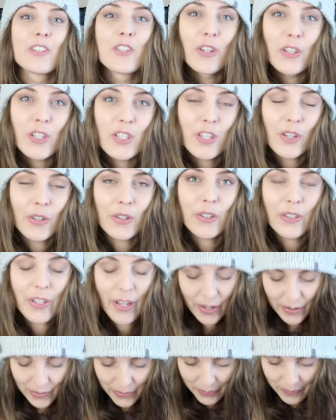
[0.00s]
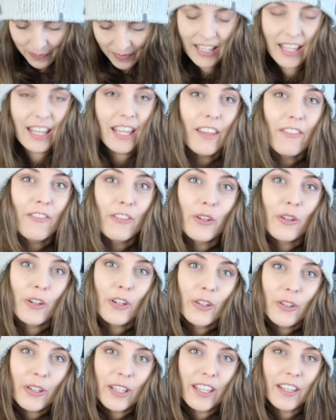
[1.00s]
Just so you know, if you're
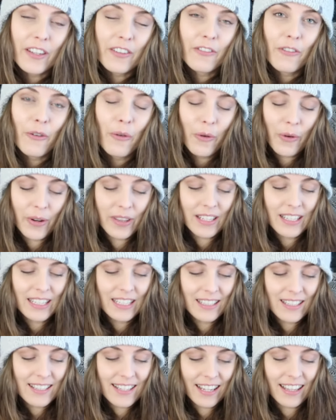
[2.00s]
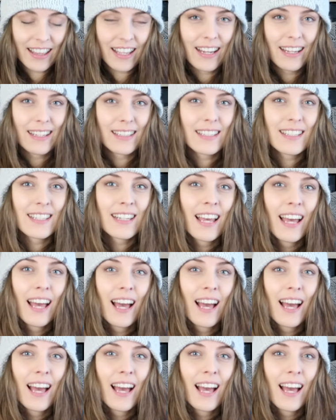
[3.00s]
looking for the needles like that,